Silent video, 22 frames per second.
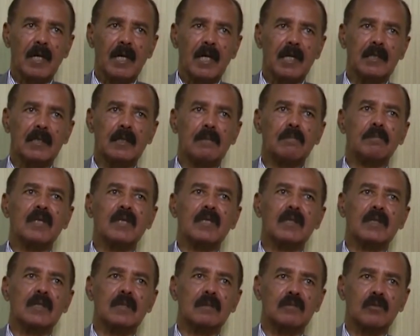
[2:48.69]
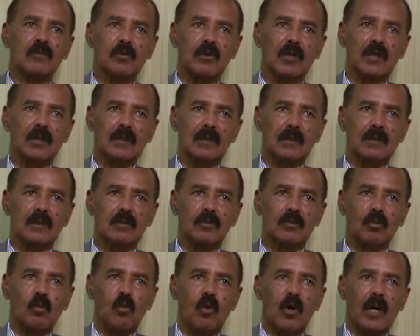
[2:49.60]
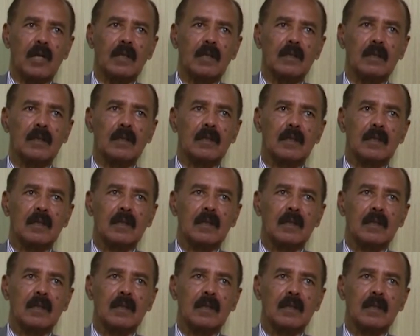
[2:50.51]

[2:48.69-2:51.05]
and then bring them together to one